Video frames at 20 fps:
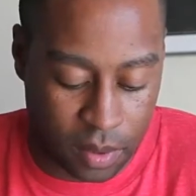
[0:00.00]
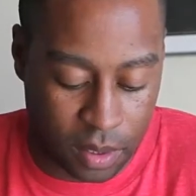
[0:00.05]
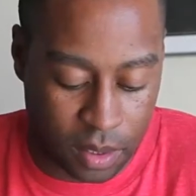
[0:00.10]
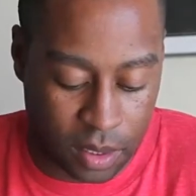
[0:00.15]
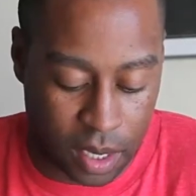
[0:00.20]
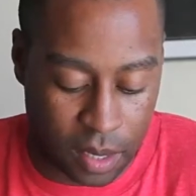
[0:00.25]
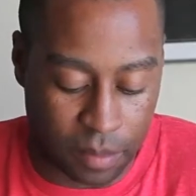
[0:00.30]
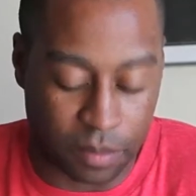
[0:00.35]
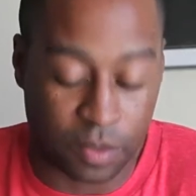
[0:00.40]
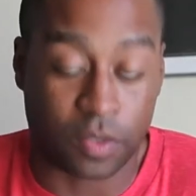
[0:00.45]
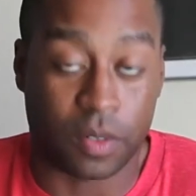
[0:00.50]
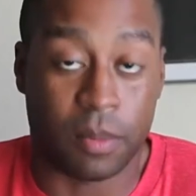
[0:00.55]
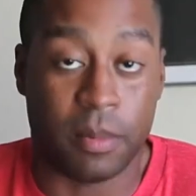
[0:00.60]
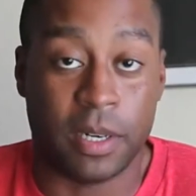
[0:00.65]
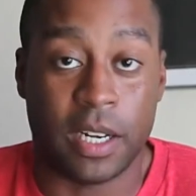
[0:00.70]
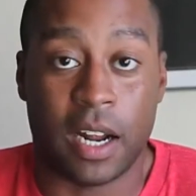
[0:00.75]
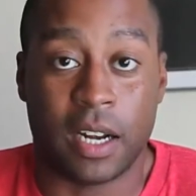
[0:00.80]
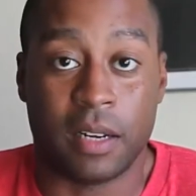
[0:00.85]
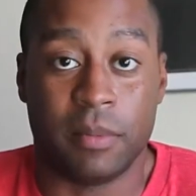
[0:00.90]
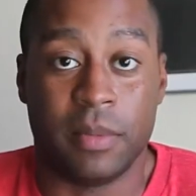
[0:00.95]
comes from
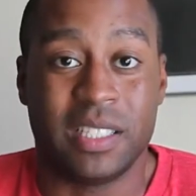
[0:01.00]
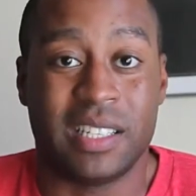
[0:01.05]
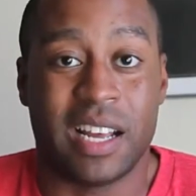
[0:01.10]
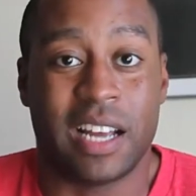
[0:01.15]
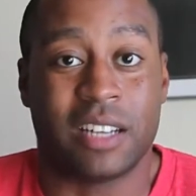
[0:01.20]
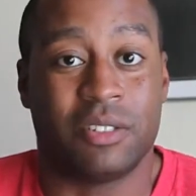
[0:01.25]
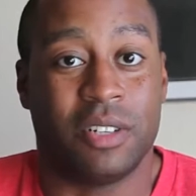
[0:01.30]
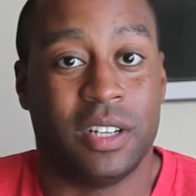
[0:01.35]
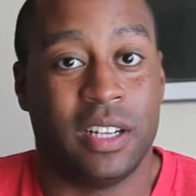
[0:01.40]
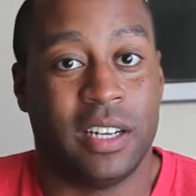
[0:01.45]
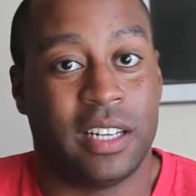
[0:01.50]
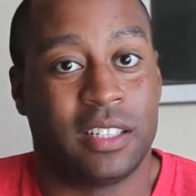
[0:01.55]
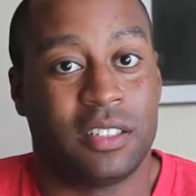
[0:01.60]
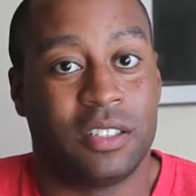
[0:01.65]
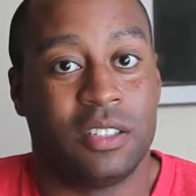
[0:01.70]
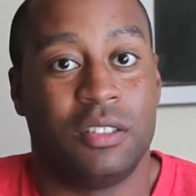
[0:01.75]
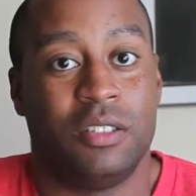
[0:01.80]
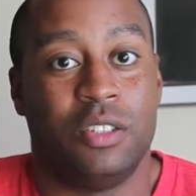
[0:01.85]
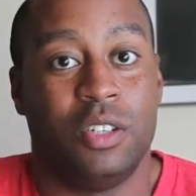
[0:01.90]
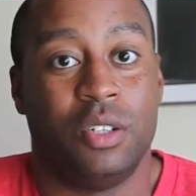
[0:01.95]
Anonymous. Actually, the
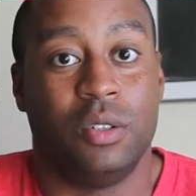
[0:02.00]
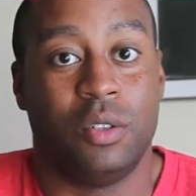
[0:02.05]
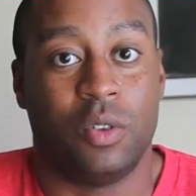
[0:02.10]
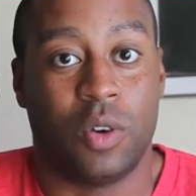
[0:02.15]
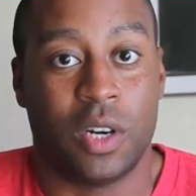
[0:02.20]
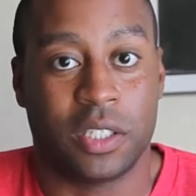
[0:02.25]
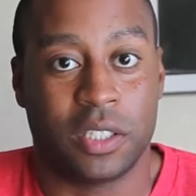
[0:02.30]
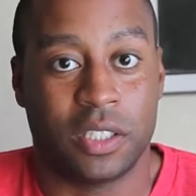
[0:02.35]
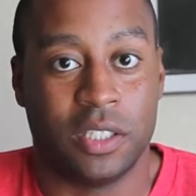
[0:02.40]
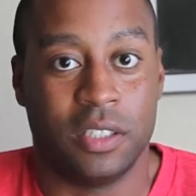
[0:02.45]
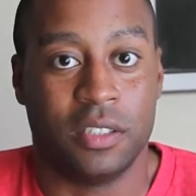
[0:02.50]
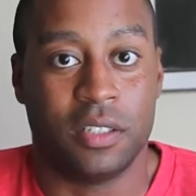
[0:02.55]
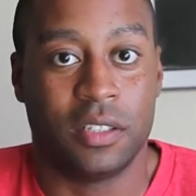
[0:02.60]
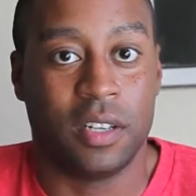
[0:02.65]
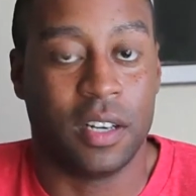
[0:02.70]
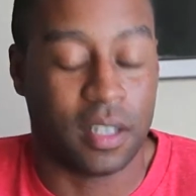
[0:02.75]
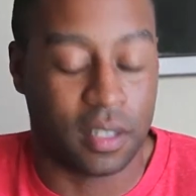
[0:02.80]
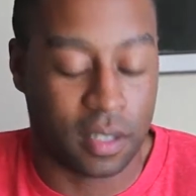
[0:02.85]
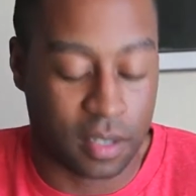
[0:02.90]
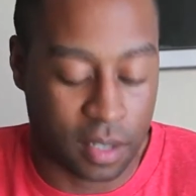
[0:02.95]
next two questions
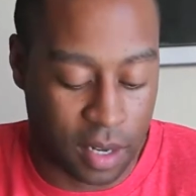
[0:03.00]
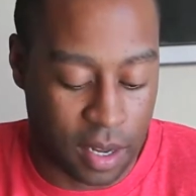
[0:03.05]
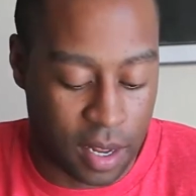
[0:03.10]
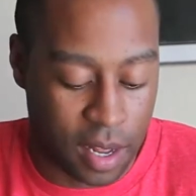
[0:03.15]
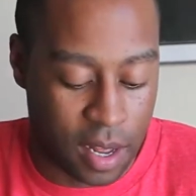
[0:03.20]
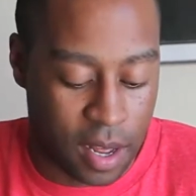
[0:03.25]
does.